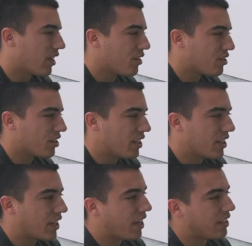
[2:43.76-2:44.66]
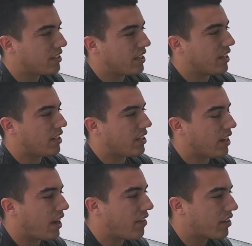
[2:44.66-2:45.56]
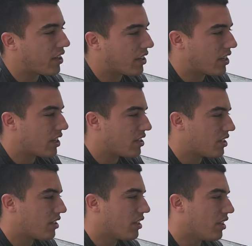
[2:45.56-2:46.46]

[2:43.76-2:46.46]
that usually indicates that they have a concussion.